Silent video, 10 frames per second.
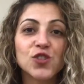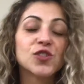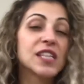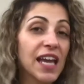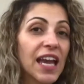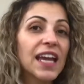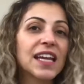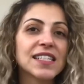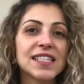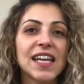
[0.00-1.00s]
Today I
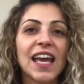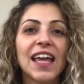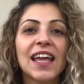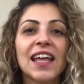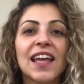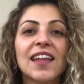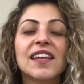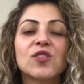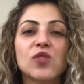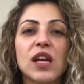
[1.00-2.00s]
can say
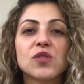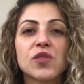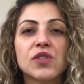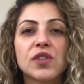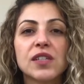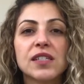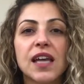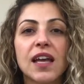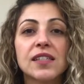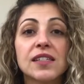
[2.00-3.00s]
that Dress for
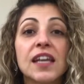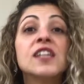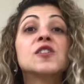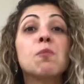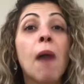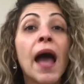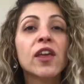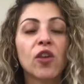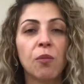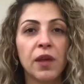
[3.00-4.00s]
Success, it's
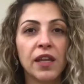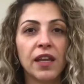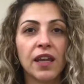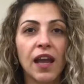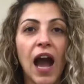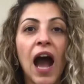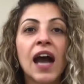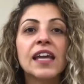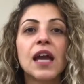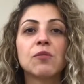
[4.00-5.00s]
my community.
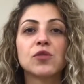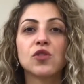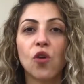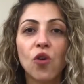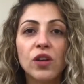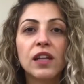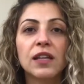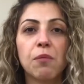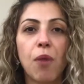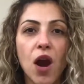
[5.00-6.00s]
I am
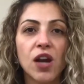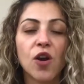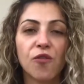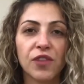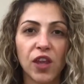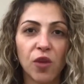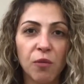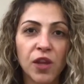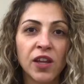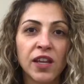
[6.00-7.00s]
totally part of the
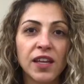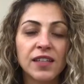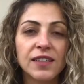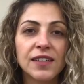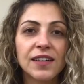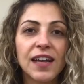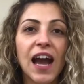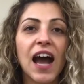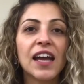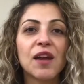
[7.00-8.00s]
community.
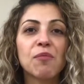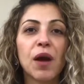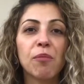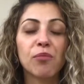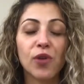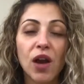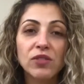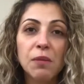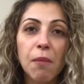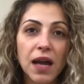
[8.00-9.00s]
I am a
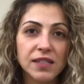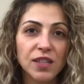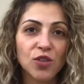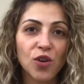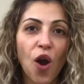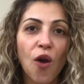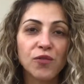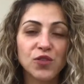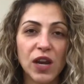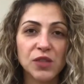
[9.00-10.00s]
proud ambassador
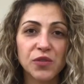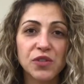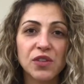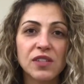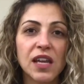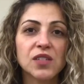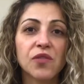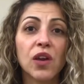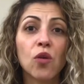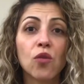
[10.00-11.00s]
of Dress for Success
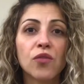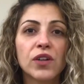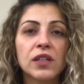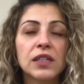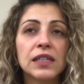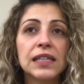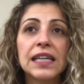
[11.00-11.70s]
Vancouver,